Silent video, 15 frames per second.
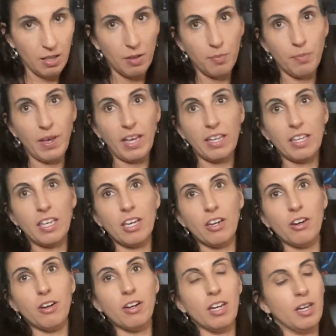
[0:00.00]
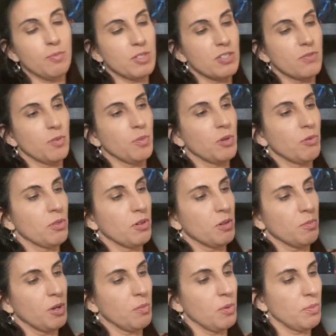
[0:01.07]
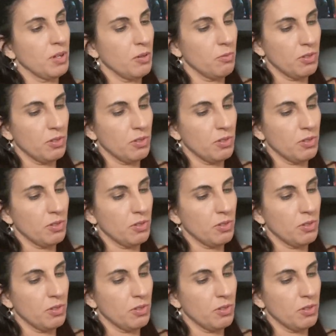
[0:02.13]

back here. I'm just filming with it at the moment, but